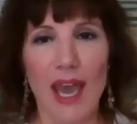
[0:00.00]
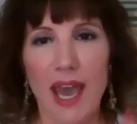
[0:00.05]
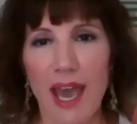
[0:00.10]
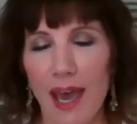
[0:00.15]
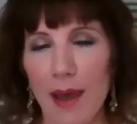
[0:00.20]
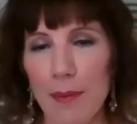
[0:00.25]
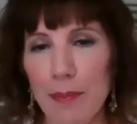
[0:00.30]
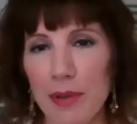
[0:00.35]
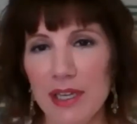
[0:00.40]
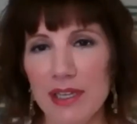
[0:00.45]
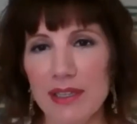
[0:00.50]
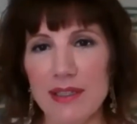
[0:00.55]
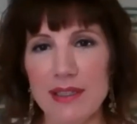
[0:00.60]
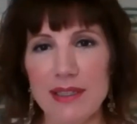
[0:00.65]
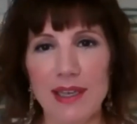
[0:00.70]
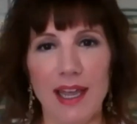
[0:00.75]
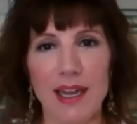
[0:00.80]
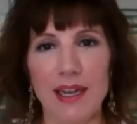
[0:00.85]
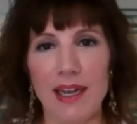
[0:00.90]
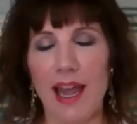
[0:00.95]
happens
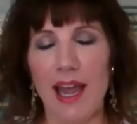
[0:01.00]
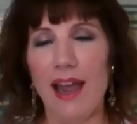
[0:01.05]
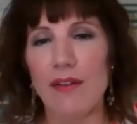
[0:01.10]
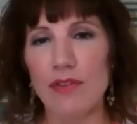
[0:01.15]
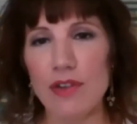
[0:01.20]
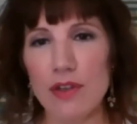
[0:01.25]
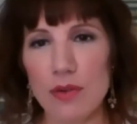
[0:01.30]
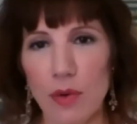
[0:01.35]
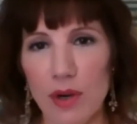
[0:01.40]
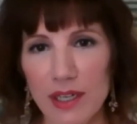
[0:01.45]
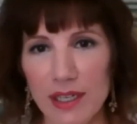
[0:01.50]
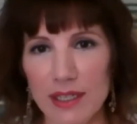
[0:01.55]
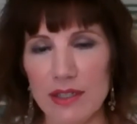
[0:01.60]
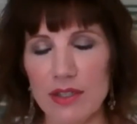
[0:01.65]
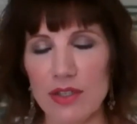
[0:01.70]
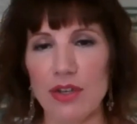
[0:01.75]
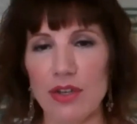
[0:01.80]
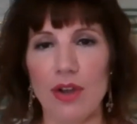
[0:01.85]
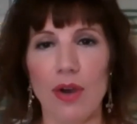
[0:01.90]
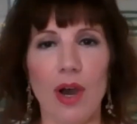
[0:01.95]
and everyone needs
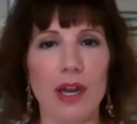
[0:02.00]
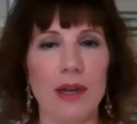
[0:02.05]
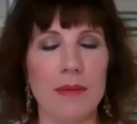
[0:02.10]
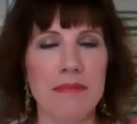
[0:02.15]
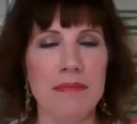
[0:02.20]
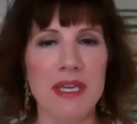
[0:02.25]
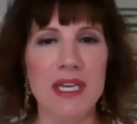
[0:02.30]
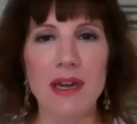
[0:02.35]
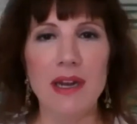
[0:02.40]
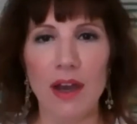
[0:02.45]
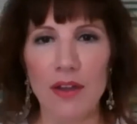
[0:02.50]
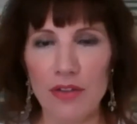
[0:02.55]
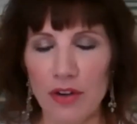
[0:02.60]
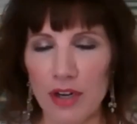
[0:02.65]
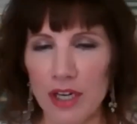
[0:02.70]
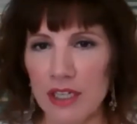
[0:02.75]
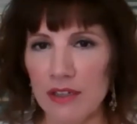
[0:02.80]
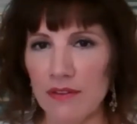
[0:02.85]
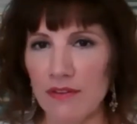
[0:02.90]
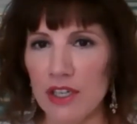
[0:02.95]
to know how to meet other
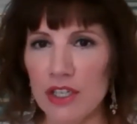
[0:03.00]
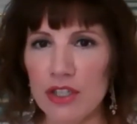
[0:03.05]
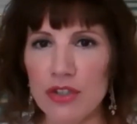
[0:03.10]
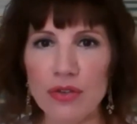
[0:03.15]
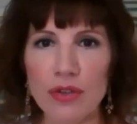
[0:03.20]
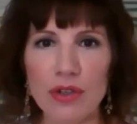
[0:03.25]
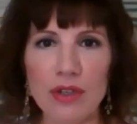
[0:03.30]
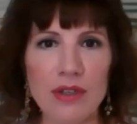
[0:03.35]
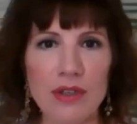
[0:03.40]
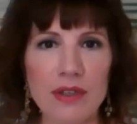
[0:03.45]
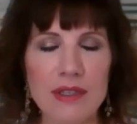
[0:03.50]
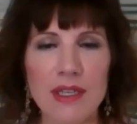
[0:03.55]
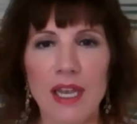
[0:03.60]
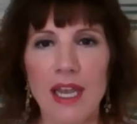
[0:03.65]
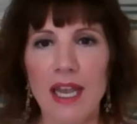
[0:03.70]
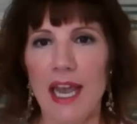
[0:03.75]
individuals